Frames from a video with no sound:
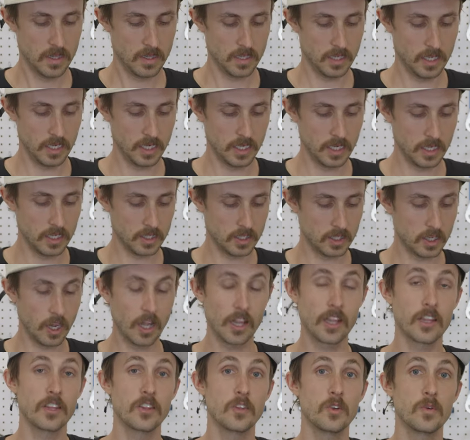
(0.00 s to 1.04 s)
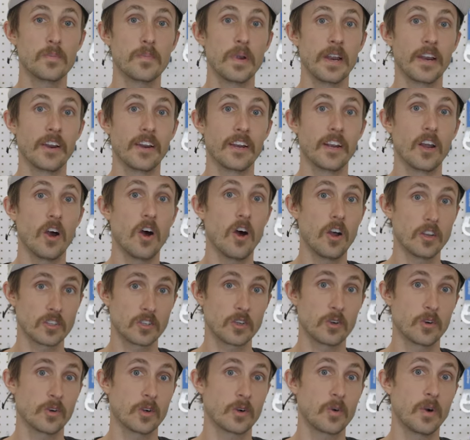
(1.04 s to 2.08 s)
The solid lube bearing
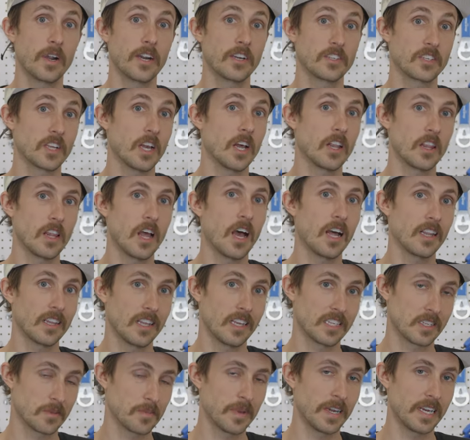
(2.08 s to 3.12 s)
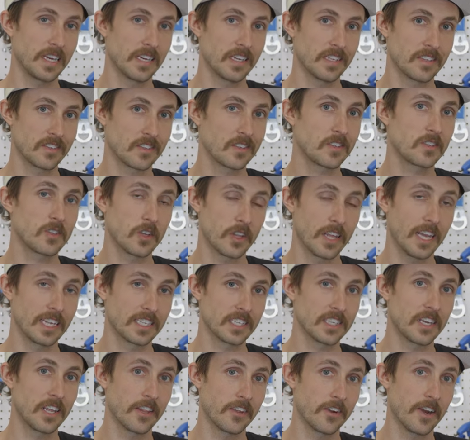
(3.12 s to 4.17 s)
also requires a lot less maintenance, so
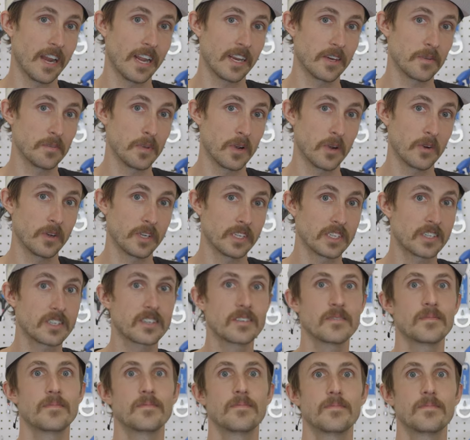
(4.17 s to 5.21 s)
that's another added bonus.